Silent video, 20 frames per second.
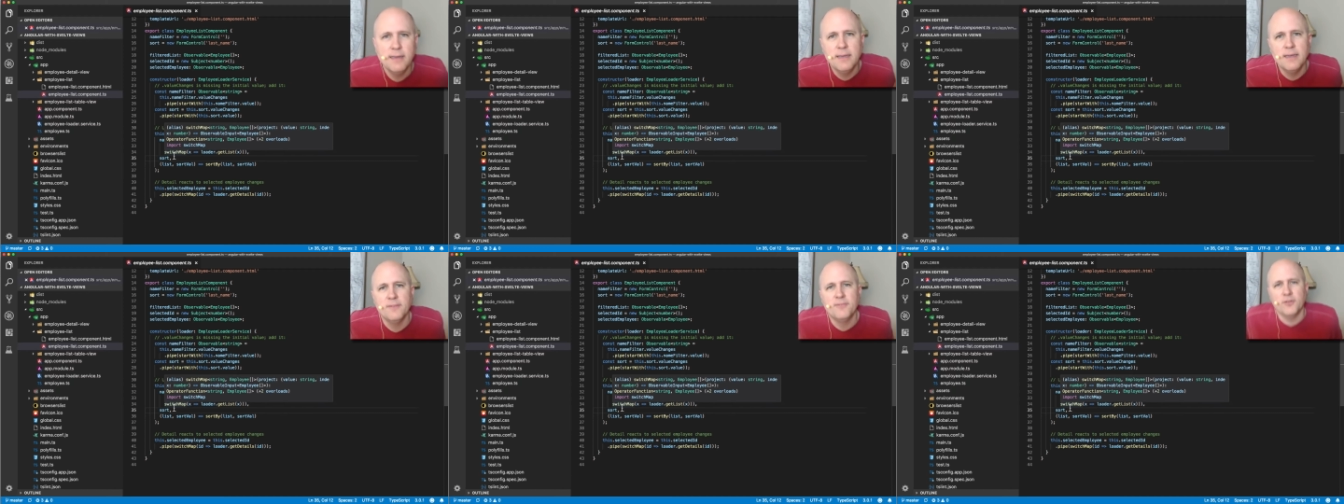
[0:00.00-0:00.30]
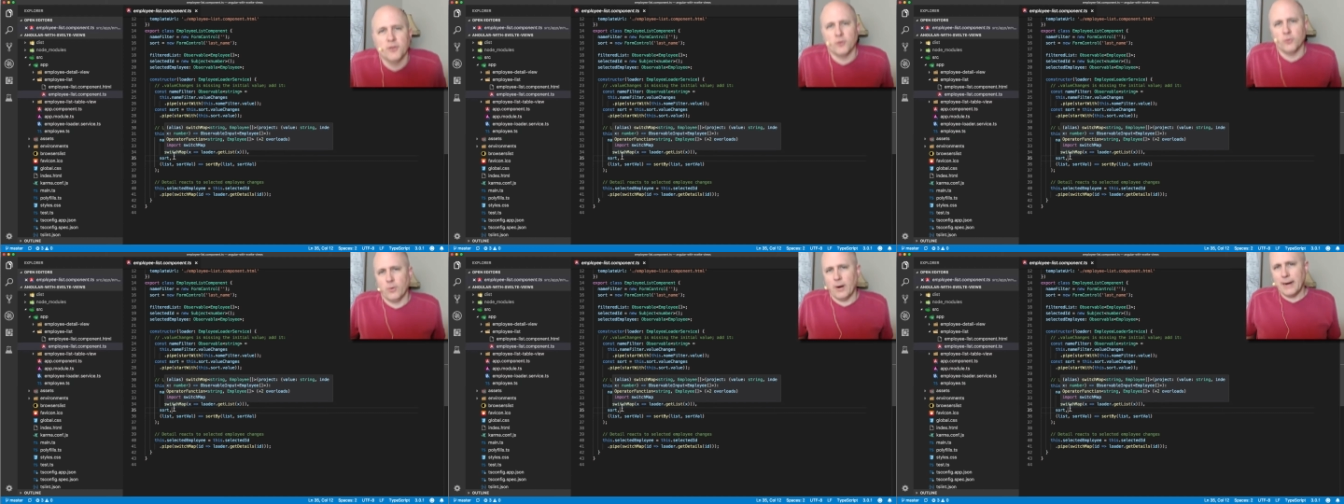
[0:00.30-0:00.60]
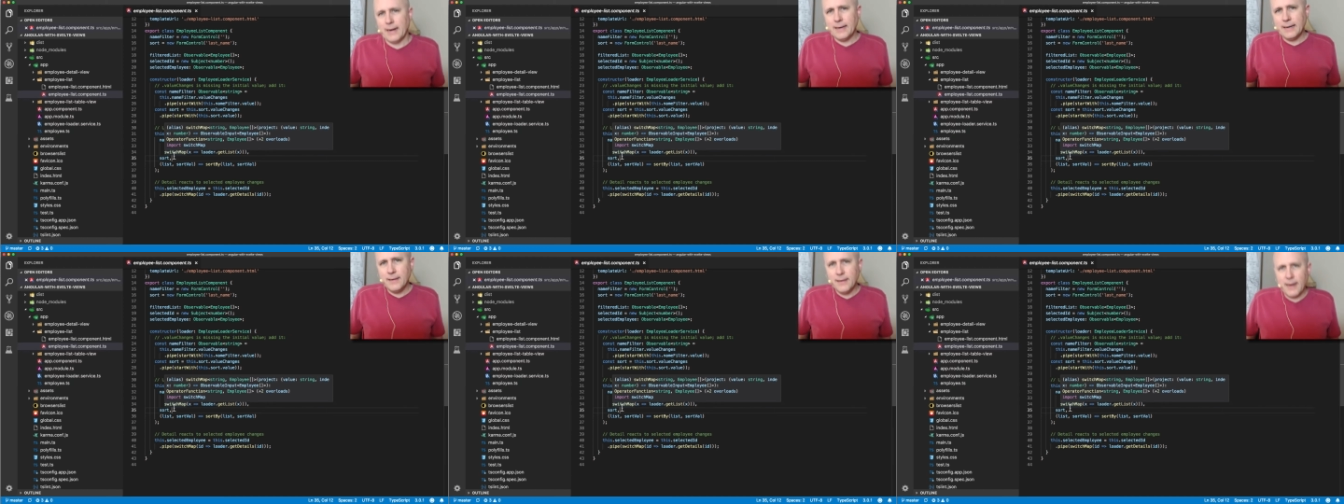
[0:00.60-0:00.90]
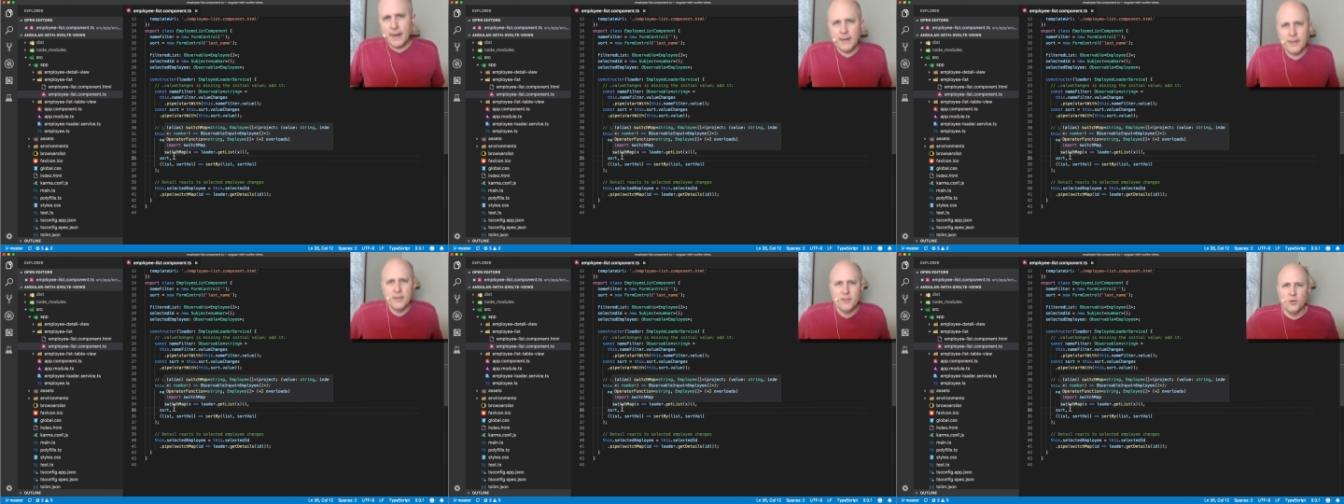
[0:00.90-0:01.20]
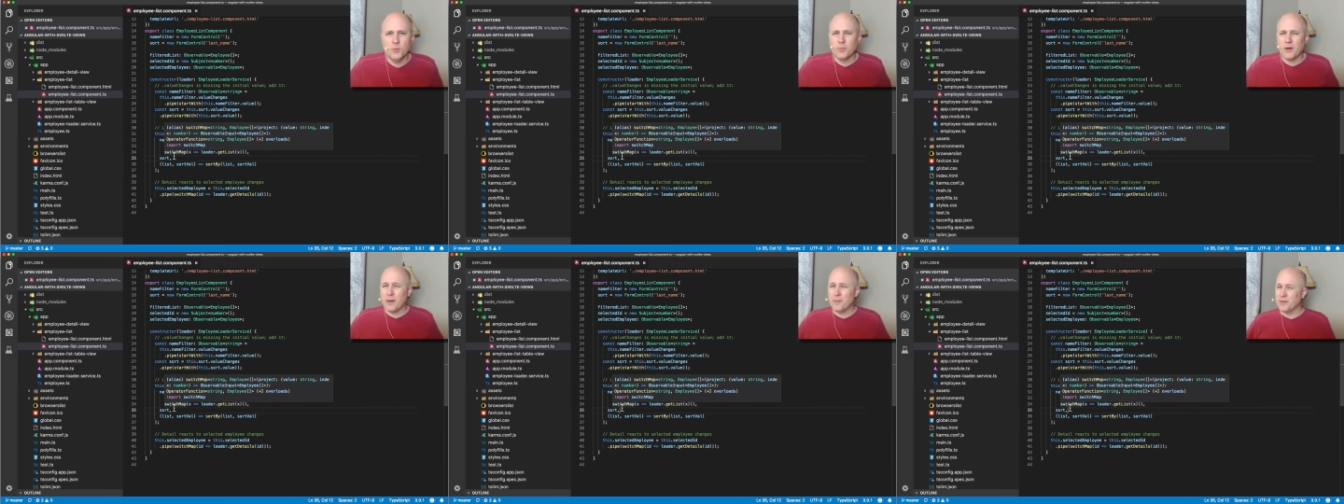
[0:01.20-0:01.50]
If you're writing data, you
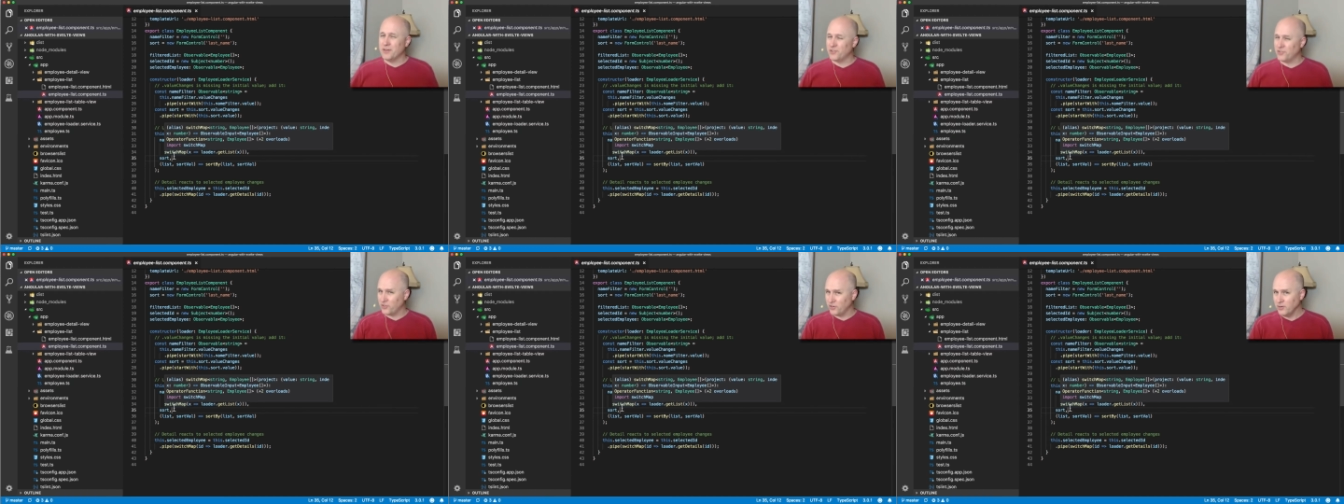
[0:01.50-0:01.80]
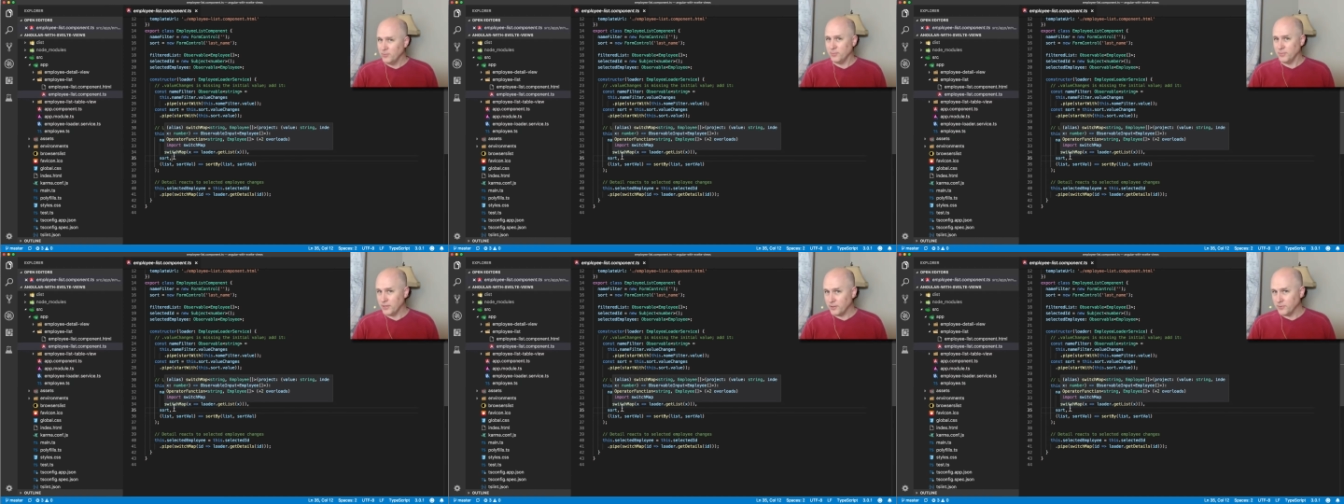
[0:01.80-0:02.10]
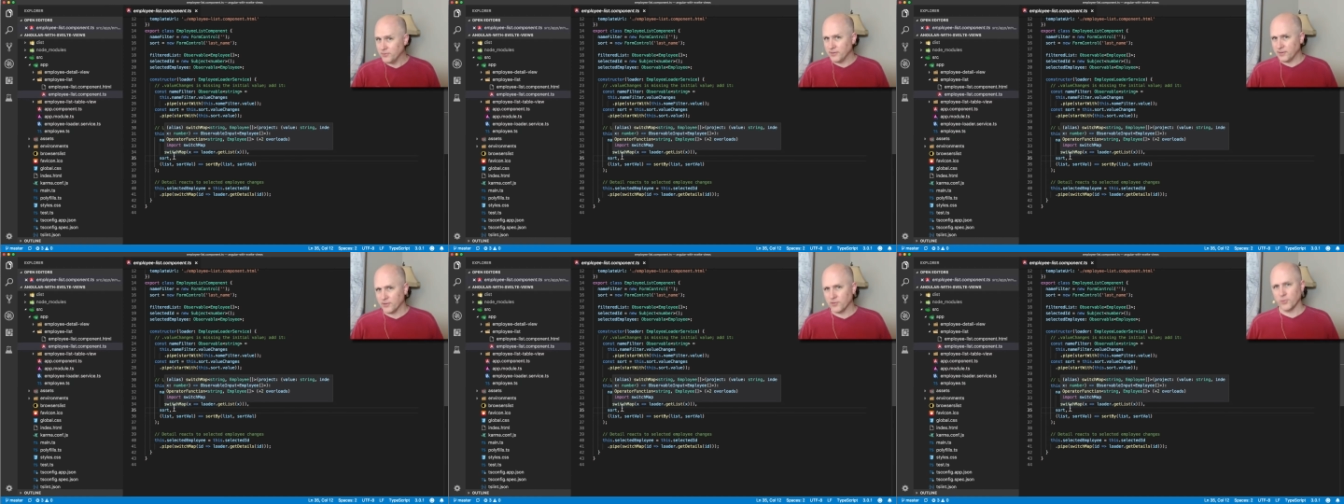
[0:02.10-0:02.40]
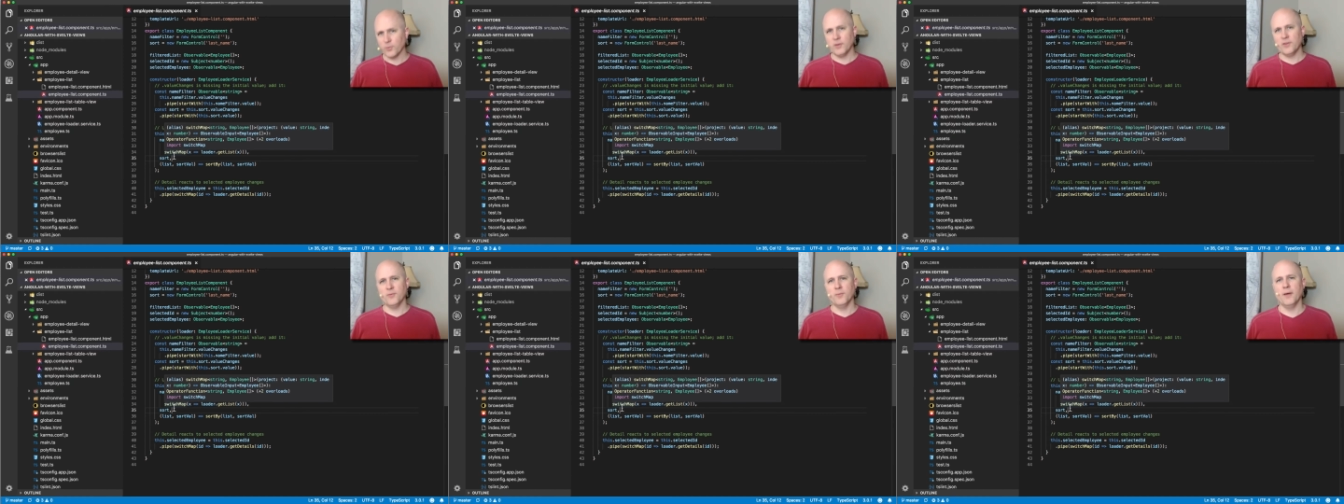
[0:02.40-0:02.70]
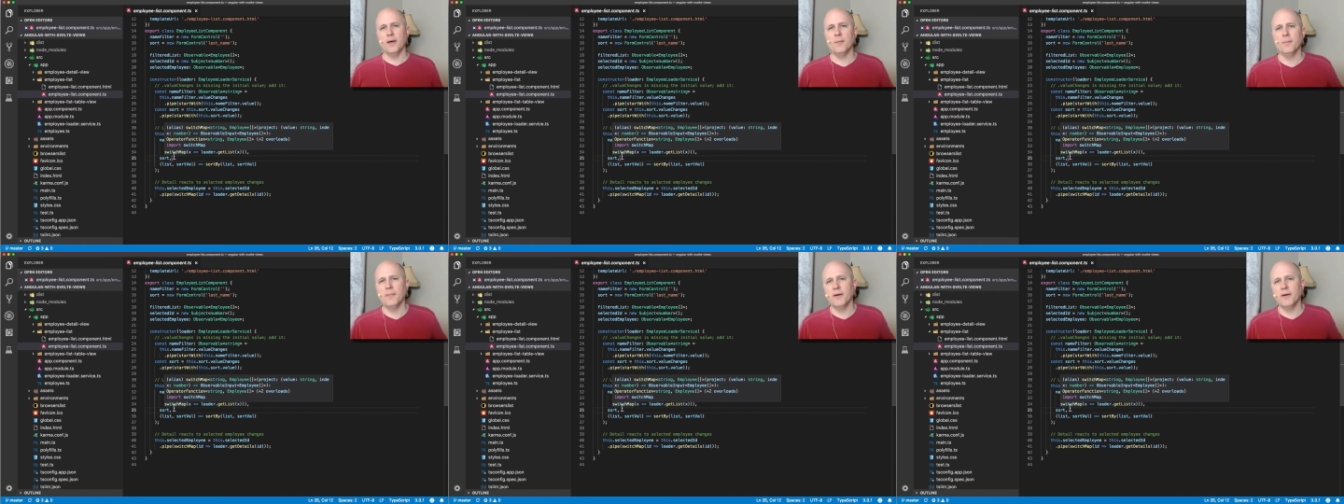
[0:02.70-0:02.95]
probably shouldn't be using switch map,